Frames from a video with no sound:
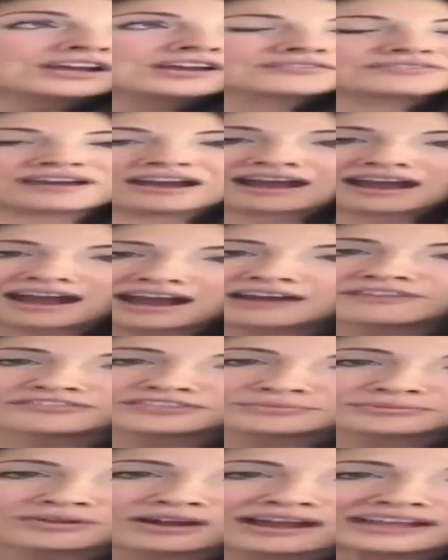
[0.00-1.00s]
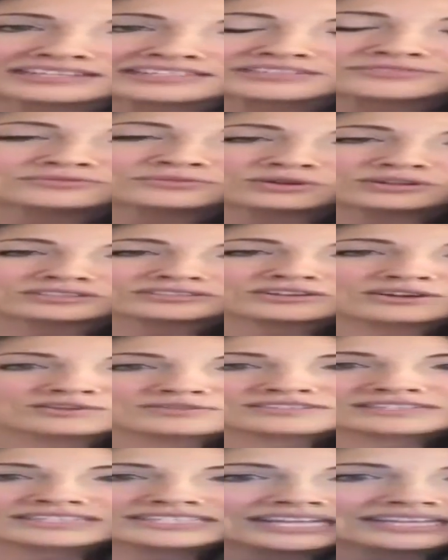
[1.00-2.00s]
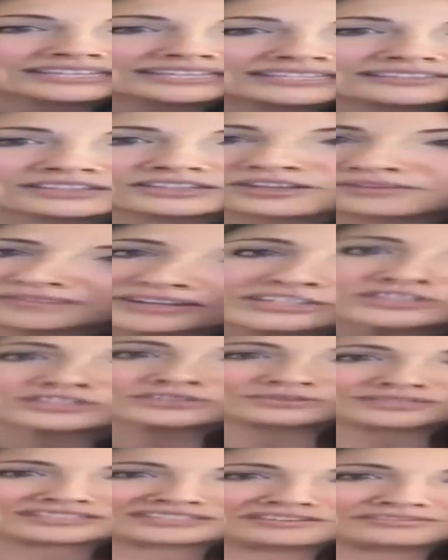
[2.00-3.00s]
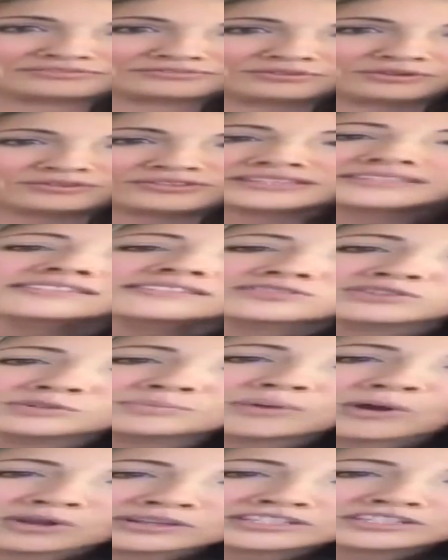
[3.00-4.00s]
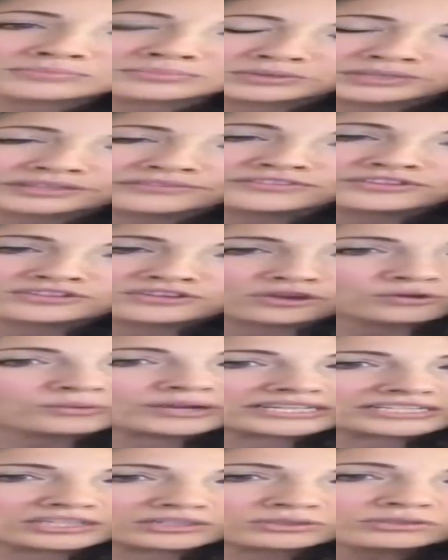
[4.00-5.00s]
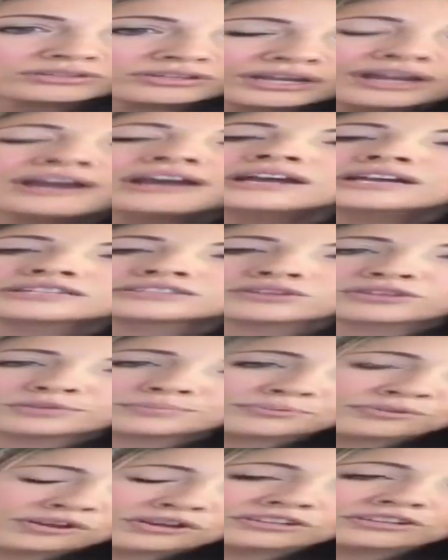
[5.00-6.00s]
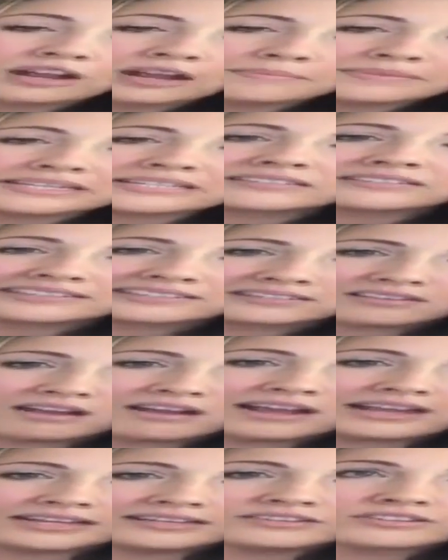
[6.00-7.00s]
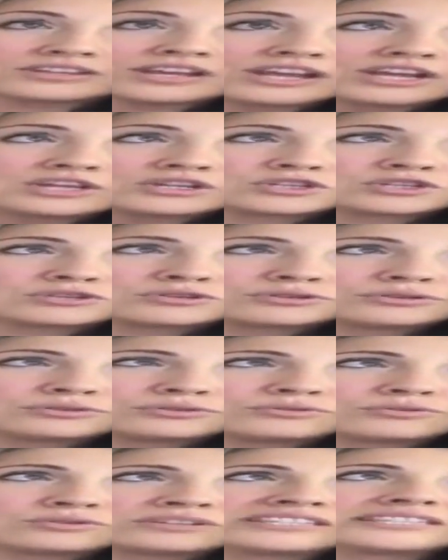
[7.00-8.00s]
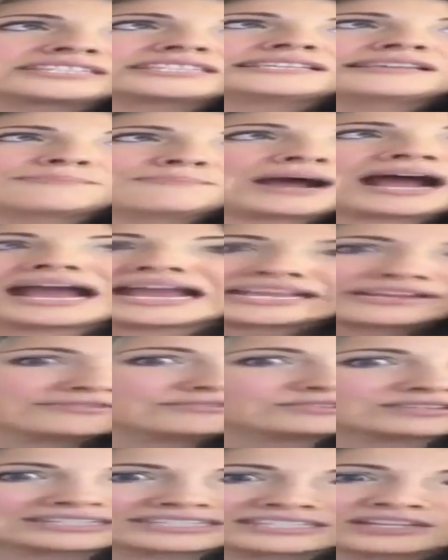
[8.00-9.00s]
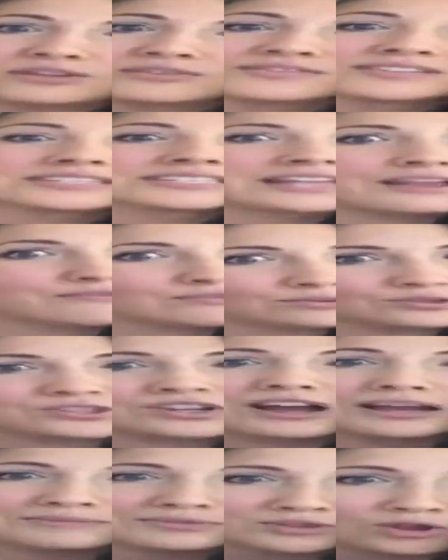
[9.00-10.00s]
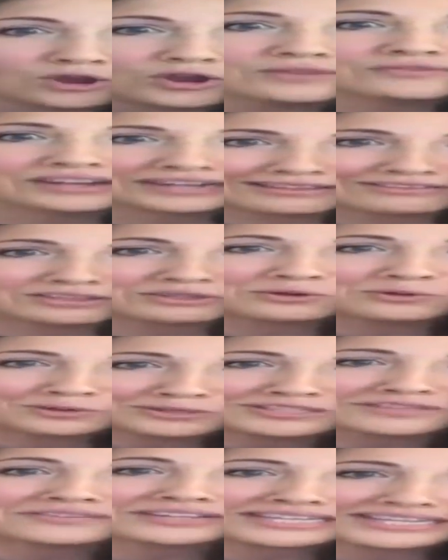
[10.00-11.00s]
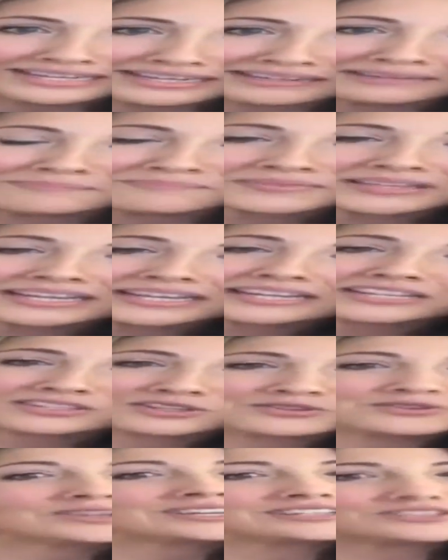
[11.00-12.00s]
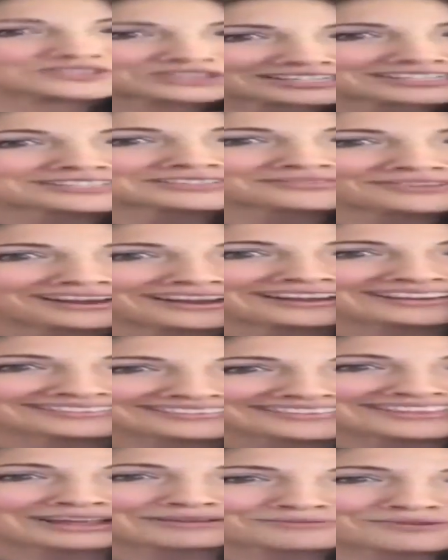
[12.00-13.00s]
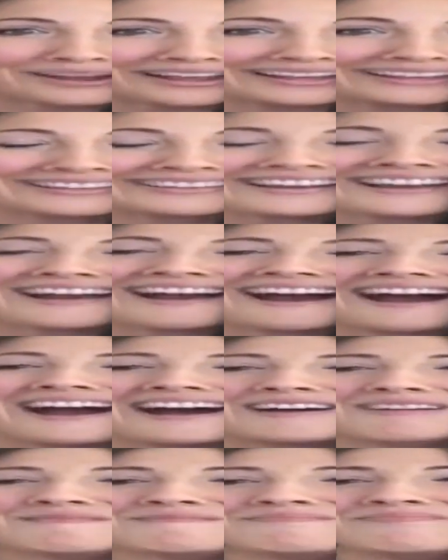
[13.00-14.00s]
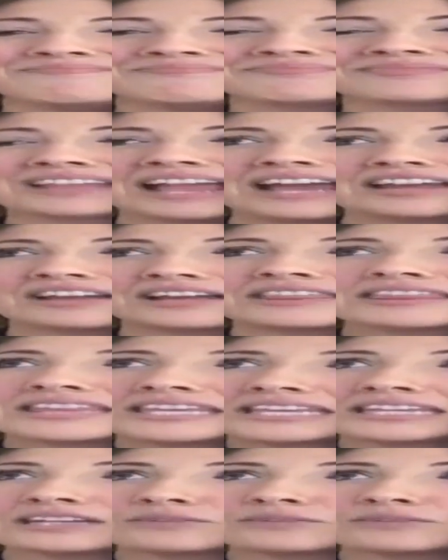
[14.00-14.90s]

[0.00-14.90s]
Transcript: for half the price of what Coles are selling the conventional stuff for. This is all possible if you know where to look. So the program is designed to pay for itself several times over in the course of a year. So you can justify it that way. And I think